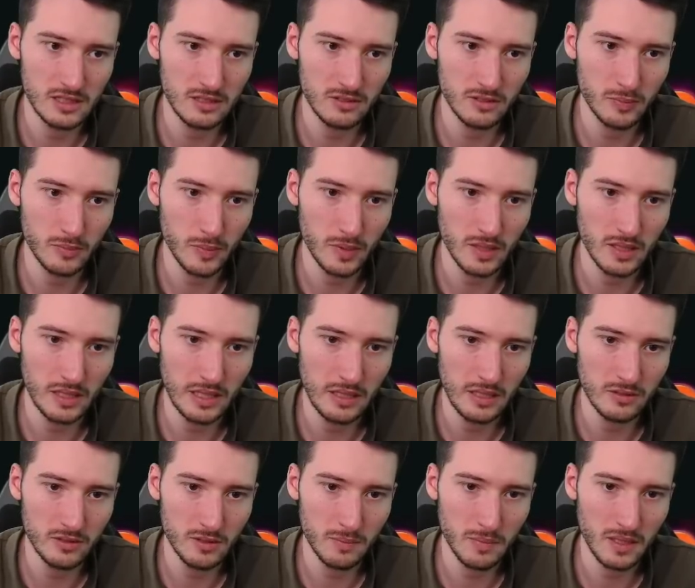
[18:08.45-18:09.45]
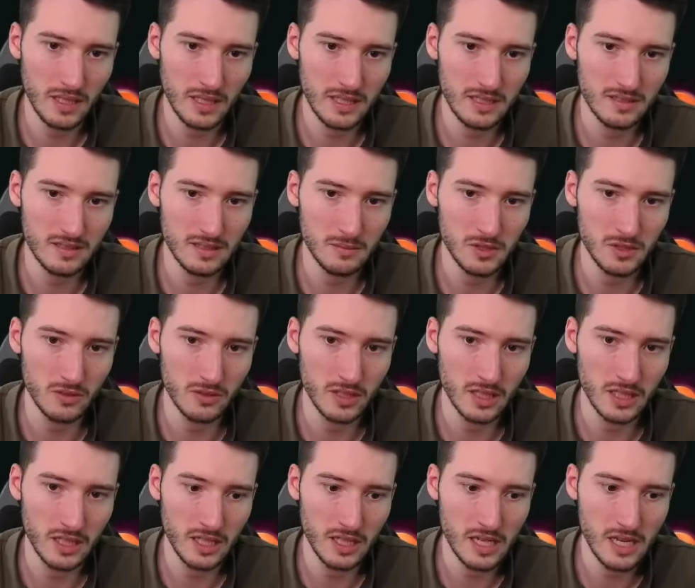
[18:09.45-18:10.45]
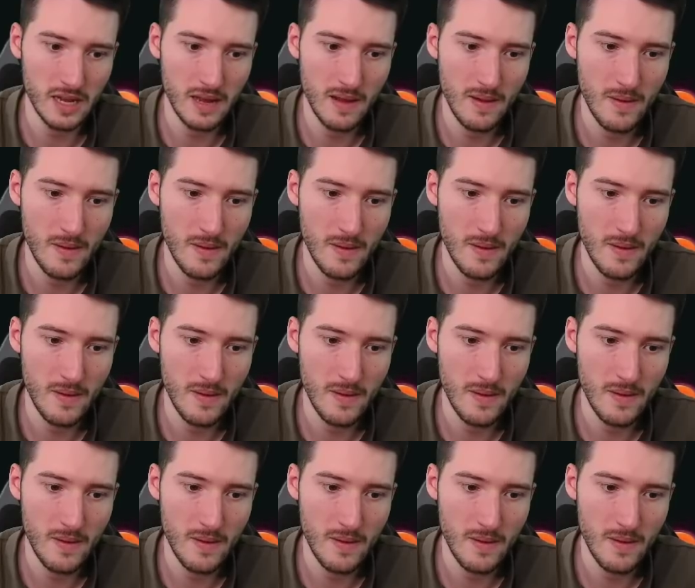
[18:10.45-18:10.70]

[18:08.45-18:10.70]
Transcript: on the play. On the play, it seems okay.